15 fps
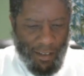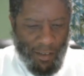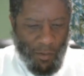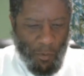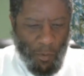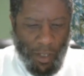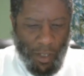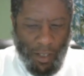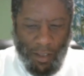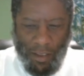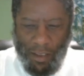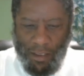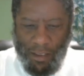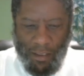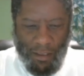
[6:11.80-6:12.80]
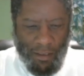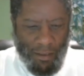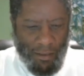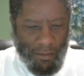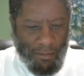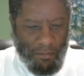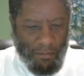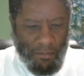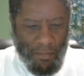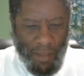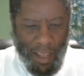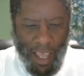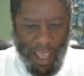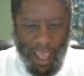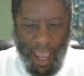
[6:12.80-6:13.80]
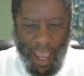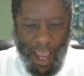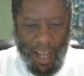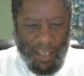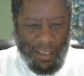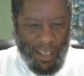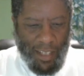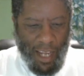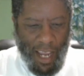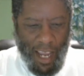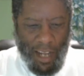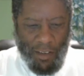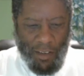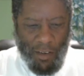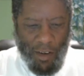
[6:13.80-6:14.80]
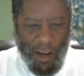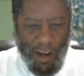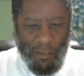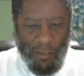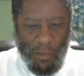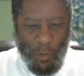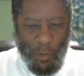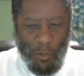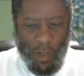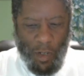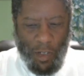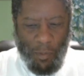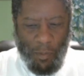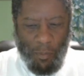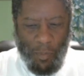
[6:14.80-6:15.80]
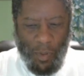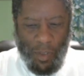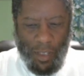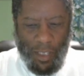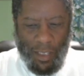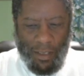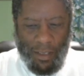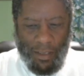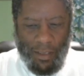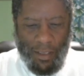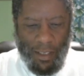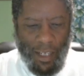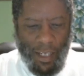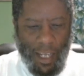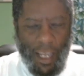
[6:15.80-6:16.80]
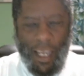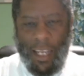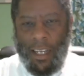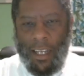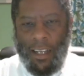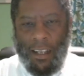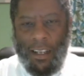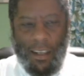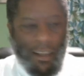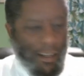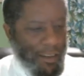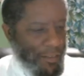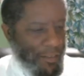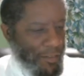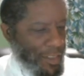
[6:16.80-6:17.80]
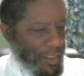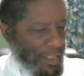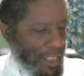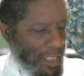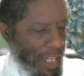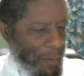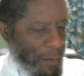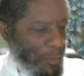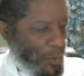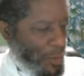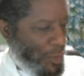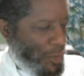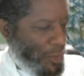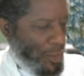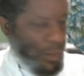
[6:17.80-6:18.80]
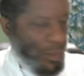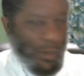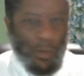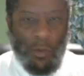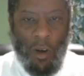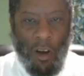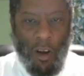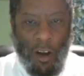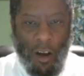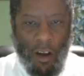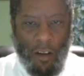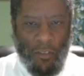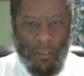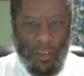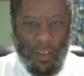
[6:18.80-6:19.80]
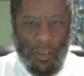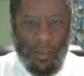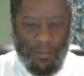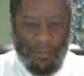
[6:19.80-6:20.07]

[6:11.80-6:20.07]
with a hashtag or however you want to put it end of chapter 2 offer.